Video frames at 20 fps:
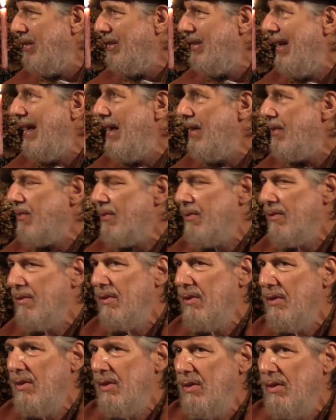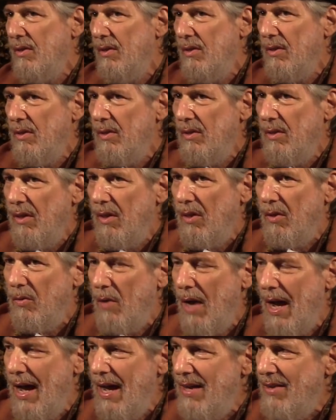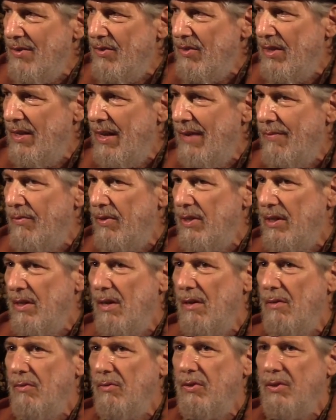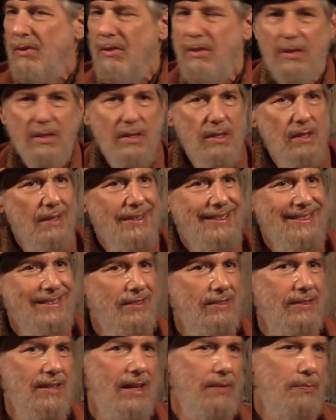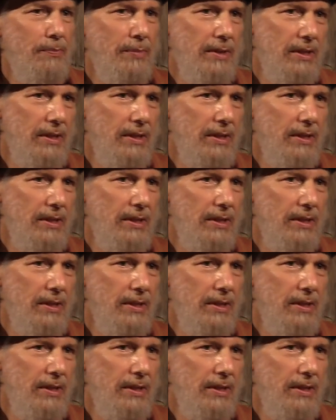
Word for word: death, arise in every culture is not